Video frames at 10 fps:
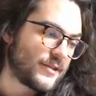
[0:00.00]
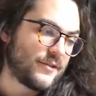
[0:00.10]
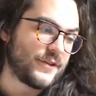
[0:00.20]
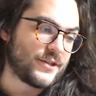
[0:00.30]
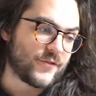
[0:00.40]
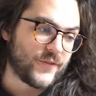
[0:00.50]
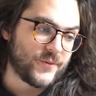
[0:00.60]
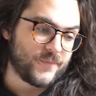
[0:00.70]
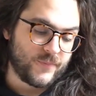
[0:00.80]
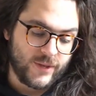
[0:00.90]
of each of
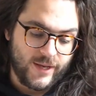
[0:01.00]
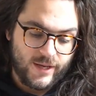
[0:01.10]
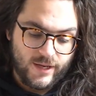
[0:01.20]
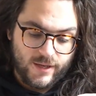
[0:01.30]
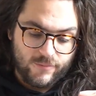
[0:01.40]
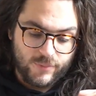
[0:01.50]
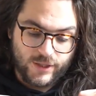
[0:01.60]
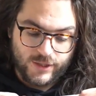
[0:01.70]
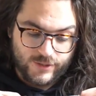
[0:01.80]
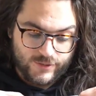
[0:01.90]
them.
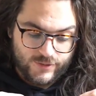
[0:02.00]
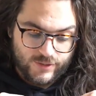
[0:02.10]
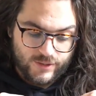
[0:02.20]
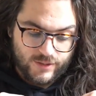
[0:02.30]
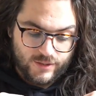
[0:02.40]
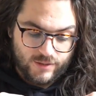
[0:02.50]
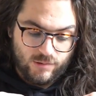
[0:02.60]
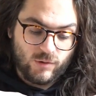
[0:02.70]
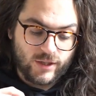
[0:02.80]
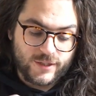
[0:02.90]
Because,
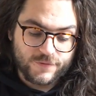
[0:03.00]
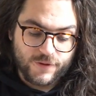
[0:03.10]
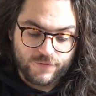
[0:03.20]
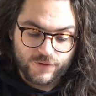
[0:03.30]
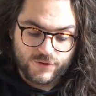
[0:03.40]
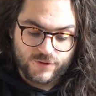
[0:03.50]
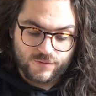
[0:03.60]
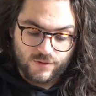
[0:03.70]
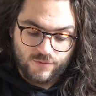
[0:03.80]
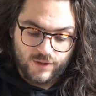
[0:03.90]
well, at least
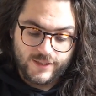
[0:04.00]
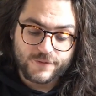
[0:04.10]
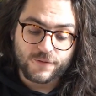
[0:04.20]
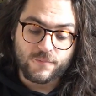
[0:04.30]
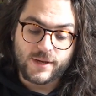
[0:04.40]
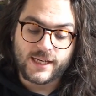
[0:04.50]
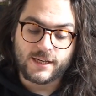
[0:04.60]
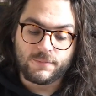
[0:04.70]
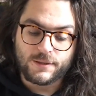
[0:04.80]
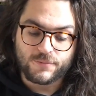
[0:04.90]
for
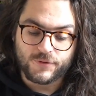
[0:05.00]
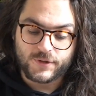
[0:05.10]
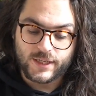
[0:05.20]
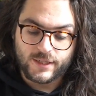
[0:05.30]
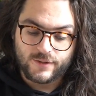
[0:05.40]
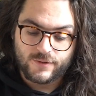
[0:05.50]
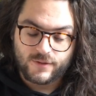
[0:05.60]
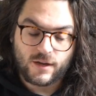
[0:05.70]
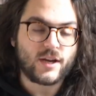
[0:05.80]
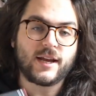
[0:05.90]
meeting people's needs.
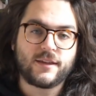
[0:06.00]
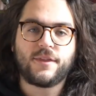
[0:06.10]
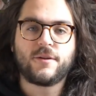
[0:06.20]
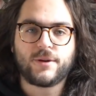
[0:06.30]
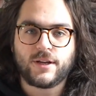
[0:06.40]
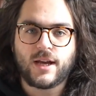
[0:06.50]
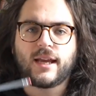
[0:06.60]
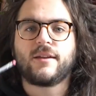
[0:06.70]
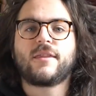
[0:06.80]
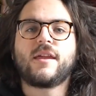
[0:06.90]
Okay, I can think about it. I
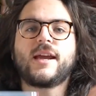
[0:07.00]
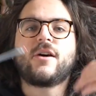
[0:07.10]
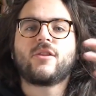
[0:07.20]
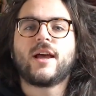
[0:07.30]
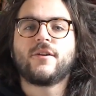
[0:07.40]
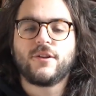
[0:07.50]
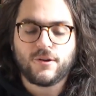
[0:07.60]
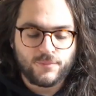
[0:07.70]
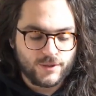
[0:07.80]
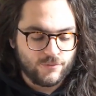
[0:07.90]
can think out loud a
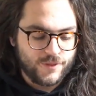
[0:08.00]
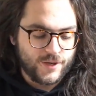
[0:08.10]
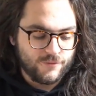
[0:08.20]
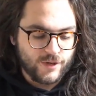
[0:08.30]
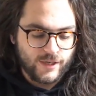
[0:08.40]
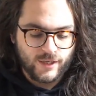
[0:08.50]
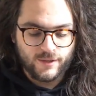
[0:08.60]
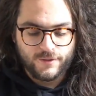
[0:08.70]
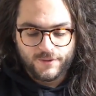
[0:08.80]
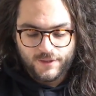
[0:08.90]
little bit without writing.
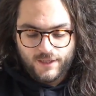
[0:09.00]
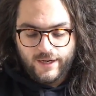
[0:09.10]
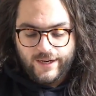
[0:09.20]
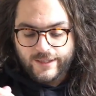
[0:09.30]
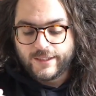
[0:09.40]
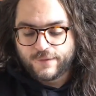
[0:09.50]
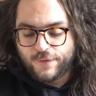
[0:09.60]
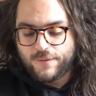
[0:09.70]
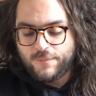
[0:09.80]
At least for the